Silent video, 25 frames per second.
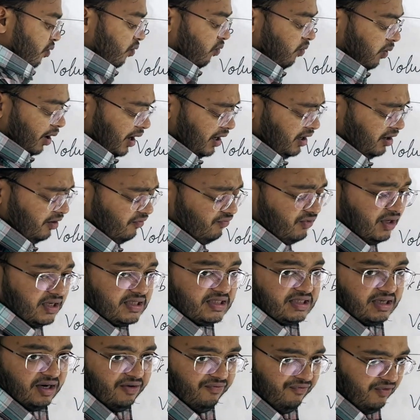one of the
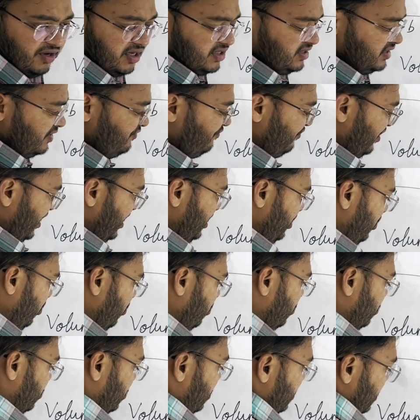surface, if I
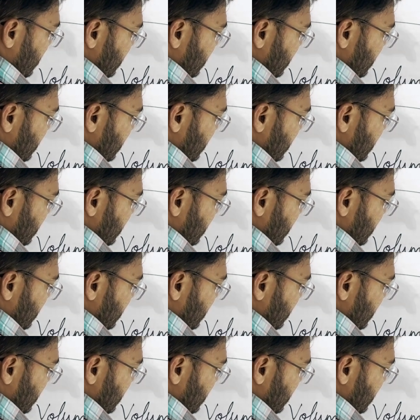look,